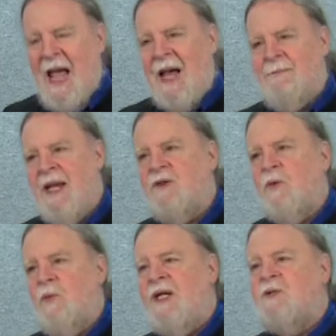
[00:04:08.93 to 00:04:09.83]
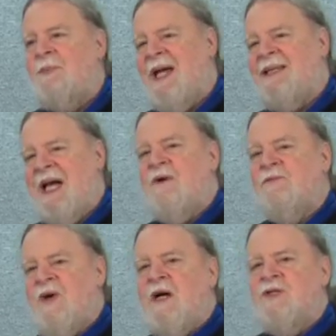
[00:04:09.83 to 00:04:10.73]
and make the rich pay their
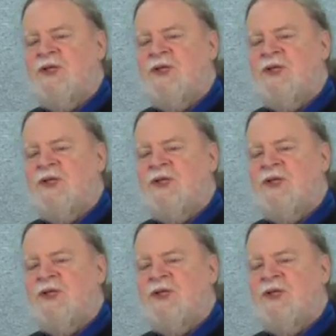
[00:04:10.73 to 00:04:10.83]
fair